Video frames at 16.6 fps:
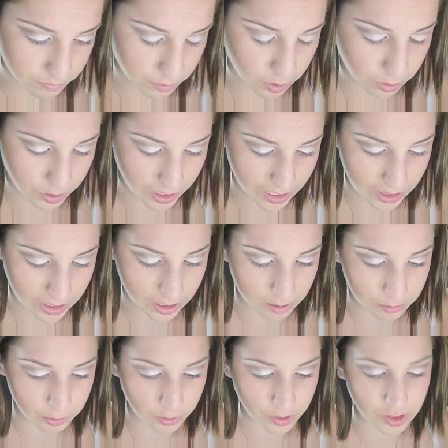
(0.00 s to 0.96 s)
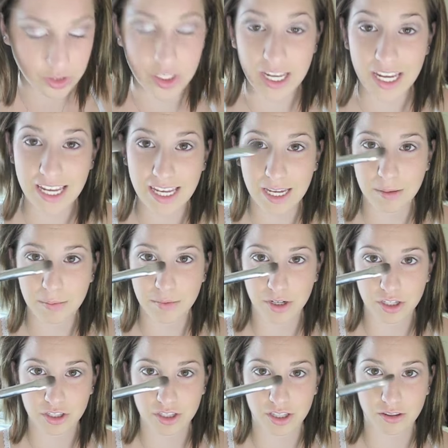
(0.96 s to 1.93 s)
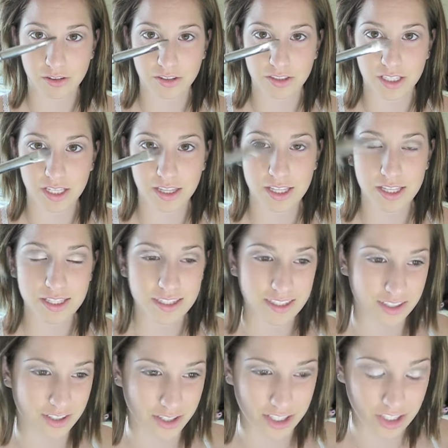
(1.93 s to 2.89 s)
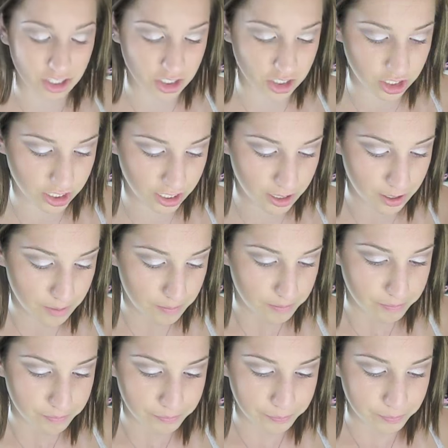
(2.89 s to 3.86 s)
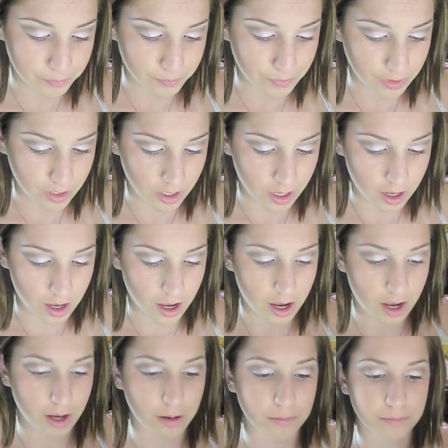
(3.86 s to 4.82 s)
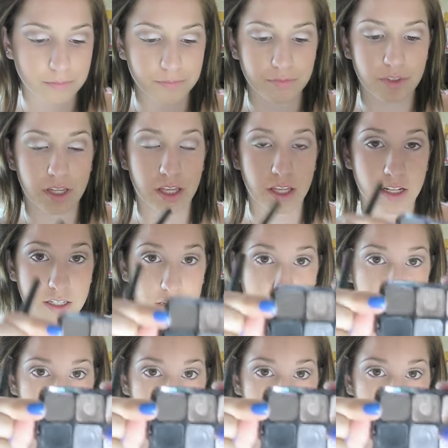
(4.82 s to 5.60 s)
Okay, then I'm going to take a brush that looks like this. Sorry, it's dirty. And a